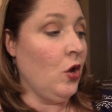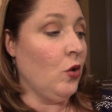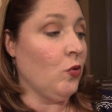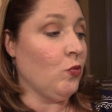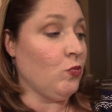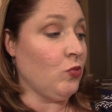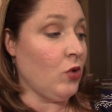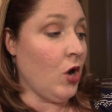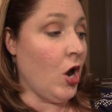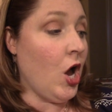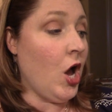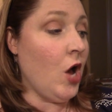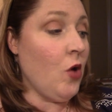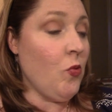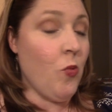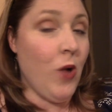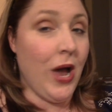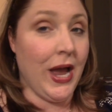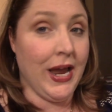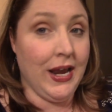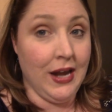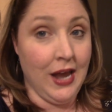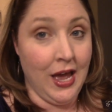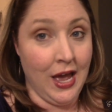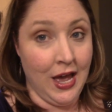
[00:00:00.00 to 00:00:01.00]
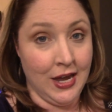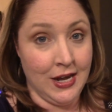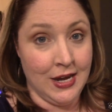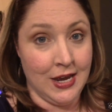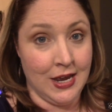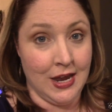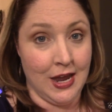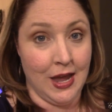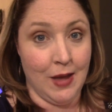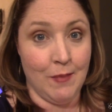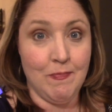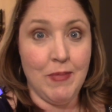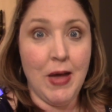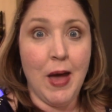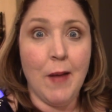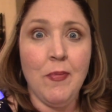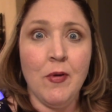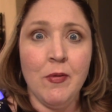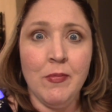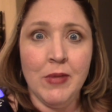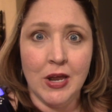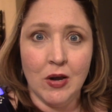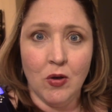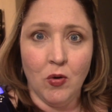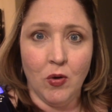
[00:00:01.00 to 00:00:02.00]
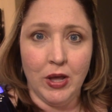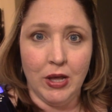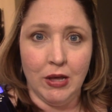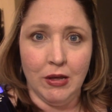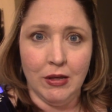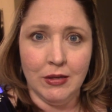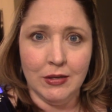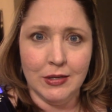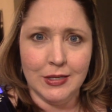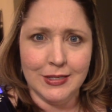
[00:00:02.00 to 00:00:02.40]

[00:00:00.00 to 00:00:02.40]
raw white honey, and peppermint oil.